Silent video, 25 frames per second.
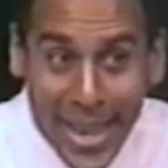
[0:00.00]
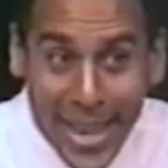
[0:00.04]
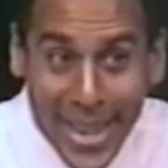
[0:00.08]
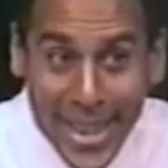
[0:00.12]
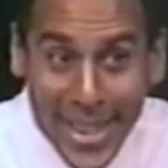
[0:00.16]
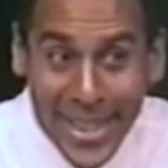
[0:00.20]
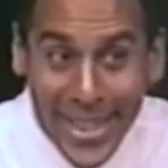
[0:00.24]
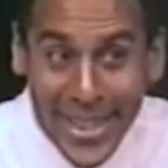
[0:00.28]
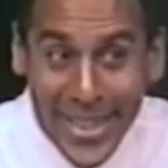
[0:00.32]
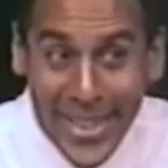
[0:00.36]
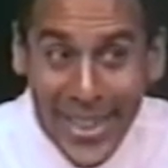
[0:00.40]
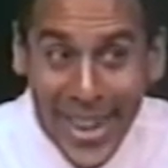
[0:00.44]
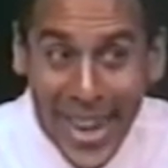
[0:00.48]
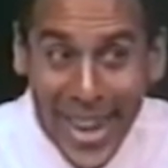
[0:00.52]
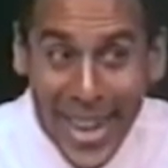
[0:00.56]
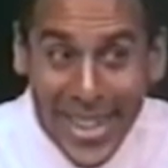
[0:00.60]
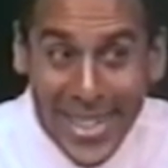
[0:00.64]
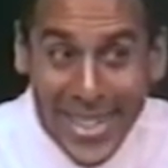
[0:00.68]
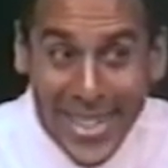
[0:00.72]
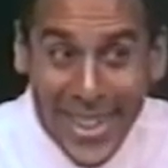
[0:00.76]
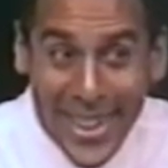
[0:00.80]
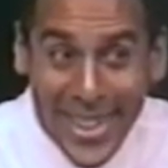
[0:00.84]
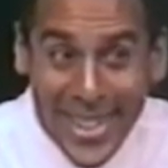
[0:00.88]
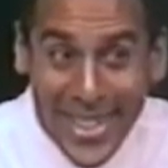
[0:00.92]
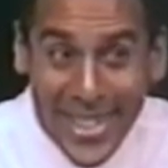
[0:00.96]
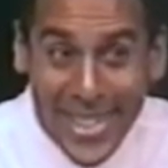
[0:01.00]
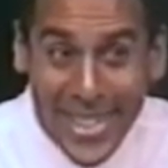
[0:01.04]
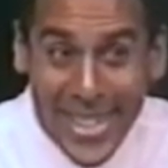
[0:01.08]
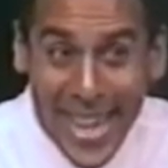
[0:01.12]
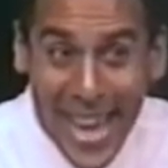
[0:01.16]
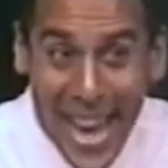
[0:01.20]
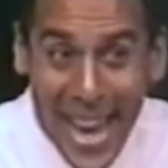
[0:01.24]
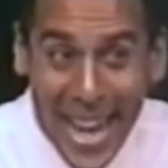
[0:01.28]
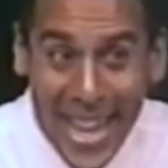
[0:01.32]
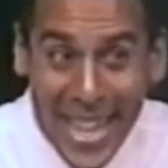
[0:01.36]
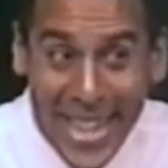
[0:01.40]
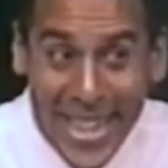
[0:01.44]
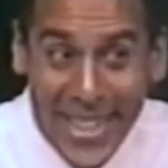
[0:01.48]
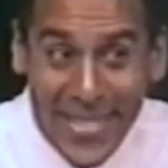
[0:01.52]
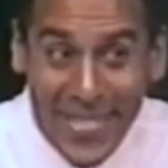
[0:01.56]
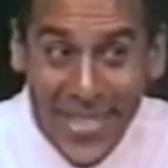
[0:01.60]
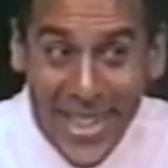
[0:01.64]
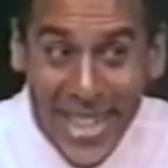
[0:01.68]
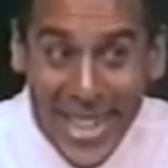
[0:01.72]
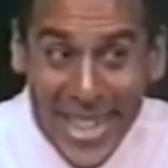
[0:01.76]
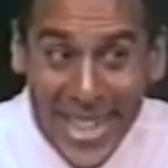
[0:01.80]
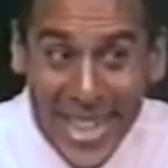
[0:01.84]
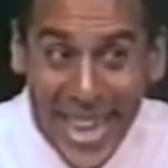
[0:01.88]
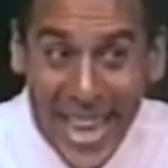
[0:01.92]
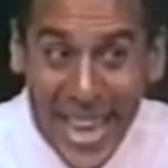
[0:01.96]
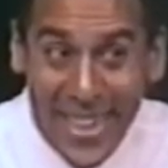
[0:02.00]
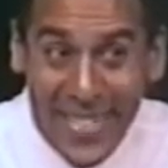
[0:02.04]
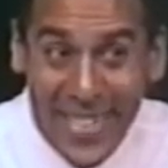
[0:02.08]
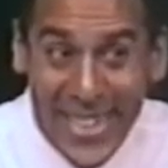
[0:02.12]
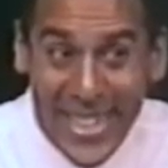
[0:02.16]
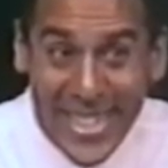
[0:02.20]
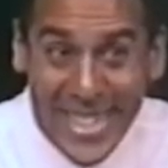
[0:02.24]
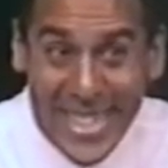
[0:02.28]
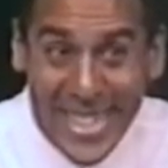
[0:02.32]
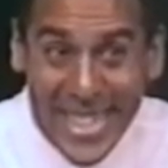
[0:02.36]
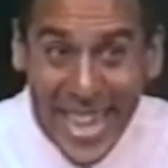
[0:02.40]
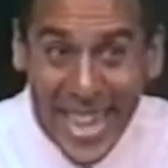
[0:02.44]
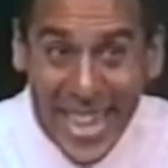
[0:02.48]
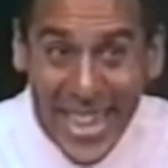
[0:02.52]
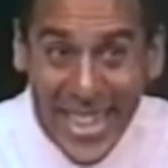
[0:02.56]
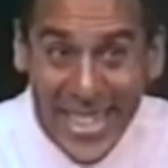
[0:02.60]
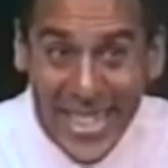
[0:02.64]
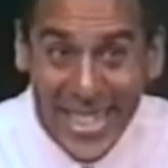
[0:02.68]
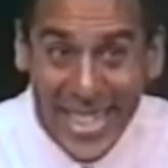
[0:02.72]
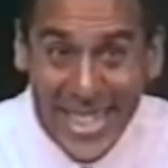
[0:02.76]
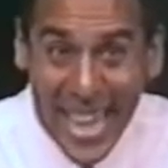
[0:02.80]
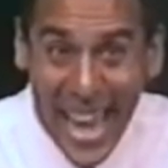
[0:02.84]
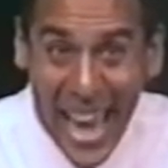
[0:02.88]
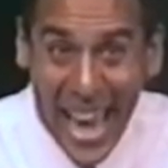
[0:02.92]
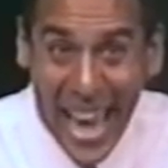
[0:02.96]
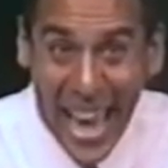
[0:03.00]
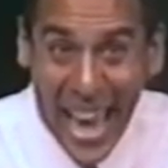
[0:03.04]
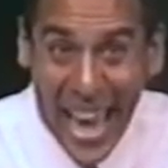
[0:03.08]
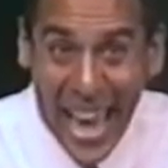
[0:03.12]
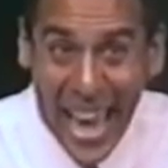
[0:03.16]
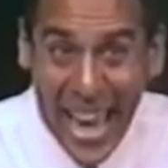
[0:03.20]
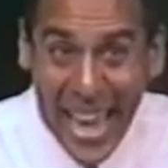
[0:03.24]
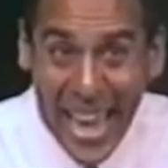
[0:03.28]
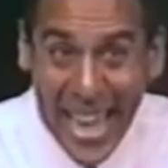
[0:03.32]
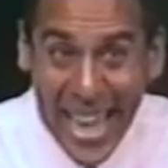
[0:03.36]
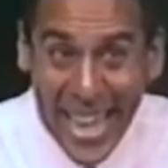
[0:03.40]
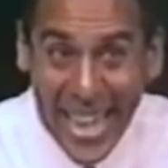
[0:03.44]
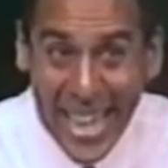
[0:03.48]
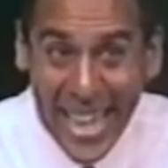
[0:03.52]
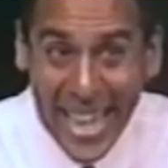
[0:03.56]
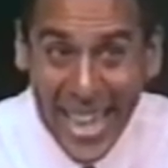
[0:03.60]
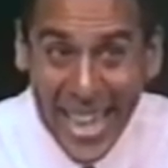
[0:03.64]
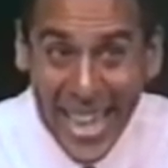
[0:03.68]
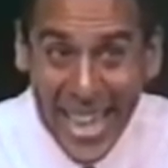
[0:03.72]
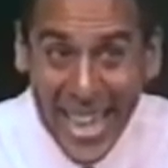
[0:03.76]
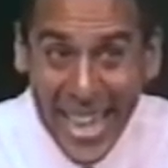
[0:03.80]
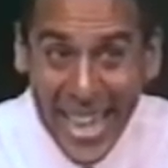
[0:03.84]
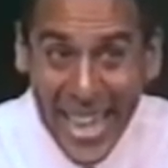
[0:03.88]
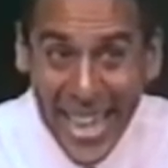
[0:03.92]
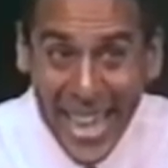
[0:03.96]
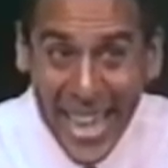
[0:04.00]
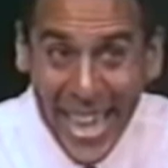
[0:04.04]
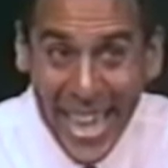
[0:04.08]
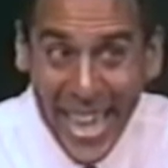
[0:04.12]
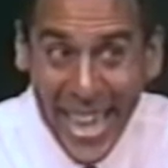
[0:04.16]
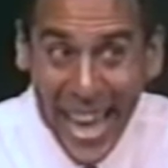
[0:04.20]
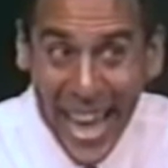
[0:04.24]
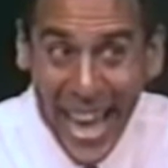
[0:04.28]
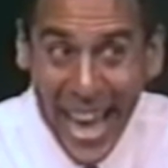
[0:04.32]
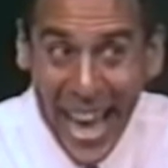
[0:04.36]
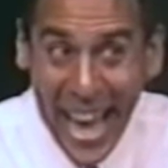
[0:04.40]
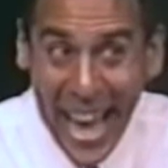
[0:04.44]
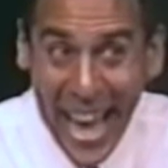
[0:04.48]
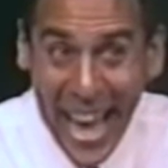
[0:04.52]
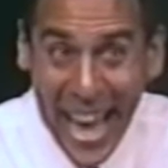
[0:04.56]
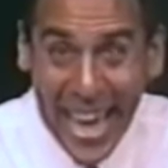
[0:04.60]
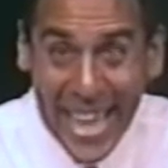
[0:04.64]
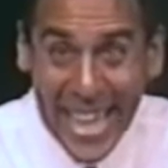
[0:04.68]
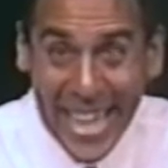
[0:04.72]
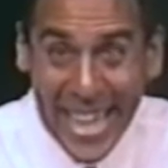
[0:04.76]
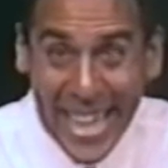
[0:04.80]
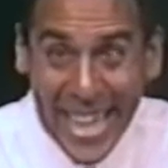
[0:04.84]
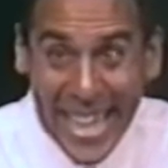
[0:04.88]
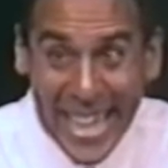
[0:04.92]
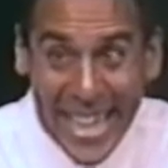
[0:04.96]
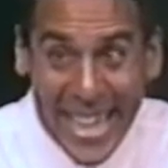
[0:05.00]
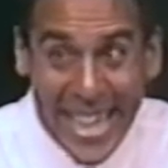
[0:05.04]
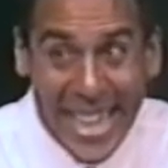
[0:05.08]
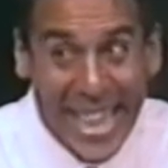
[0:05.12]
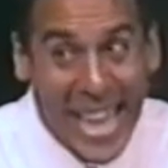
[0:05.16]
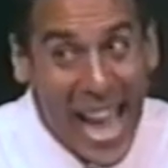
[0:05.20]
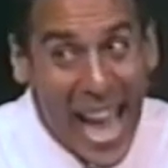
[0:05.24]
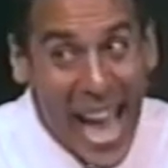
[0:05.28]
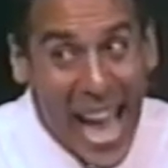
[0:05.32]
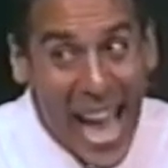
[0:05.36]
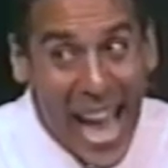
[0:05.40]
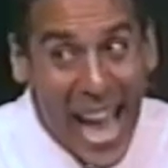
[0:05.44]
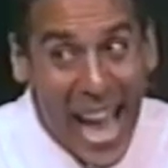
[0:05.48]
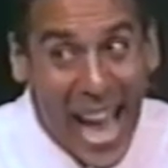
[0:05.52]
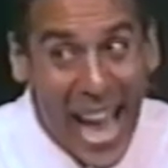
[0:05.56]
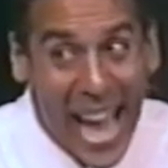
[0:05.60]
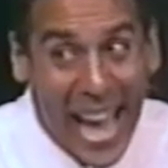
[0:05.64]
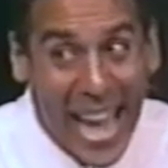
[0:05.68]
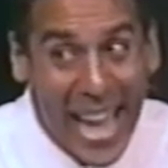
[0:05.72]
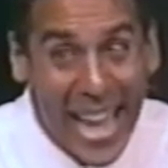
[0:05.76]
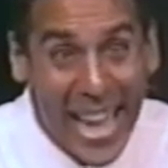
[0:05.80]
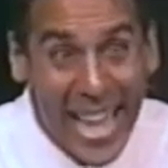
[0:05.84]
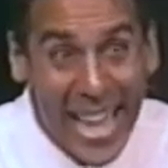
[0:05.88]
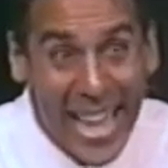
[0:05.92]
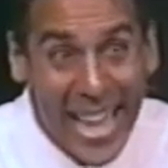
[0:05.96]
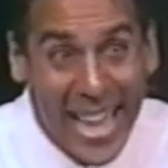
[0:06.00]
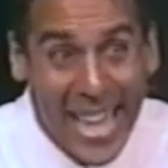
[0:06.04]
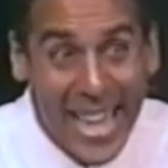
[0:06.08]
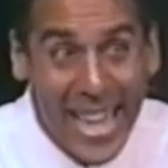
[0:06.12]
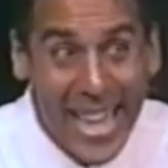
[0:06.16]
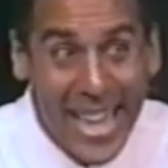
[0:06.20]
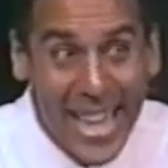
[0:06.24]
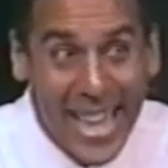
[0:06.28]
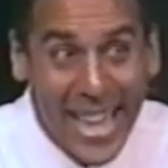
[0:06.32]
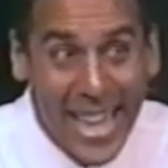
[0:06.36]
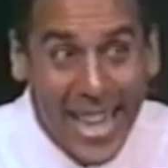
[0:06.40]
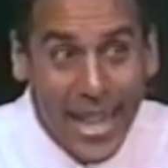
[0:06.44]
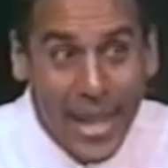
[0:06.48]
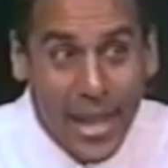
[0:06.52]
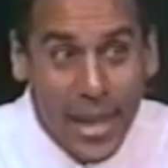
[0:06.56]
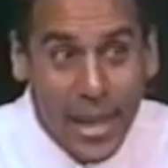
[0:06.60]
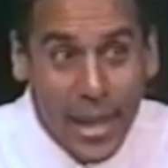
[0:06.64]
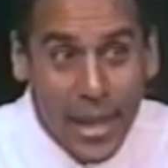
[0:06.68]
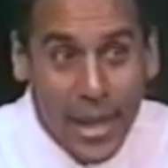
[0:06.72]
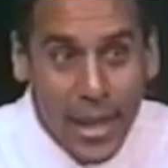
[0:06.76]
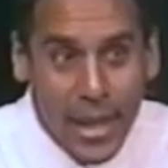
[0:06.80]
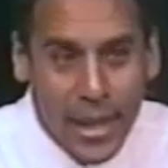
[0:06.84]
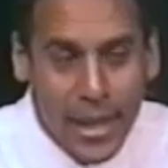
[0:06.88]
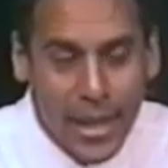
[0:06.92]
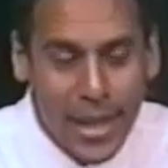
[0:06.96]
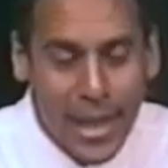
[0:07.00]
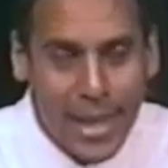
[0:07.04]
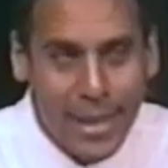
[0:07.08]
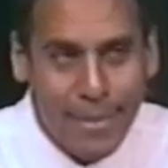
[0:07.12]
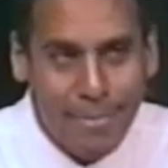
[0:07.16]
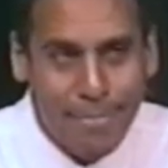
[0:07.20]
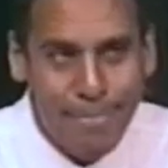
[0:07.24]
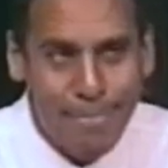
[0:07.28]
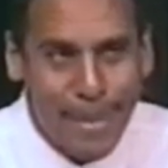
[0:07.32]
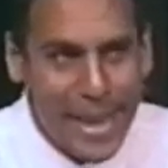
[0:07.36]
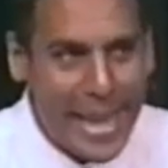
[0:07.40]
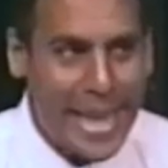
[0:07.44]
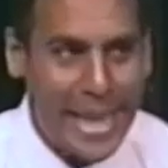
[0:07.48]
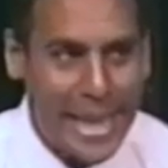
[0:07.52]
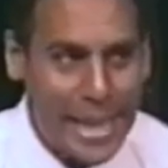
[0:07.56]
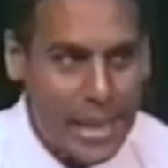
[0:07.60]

you got to talk to Johnny on Monday. What you going to say? How you going to lie? You're like, man,